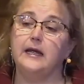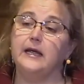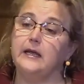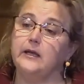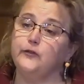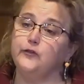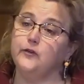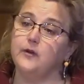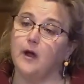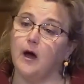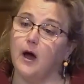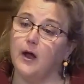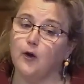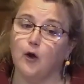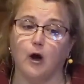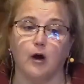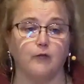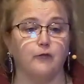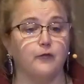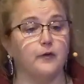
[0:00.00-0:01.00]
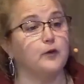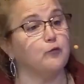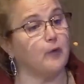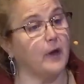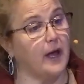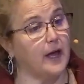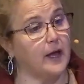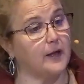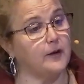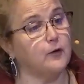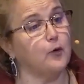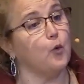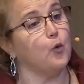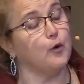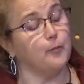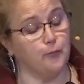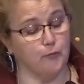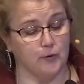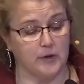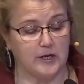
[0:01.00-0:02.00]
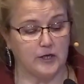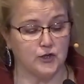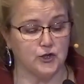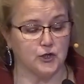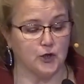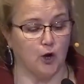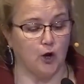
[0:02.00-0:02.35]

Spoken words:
is not often read or preached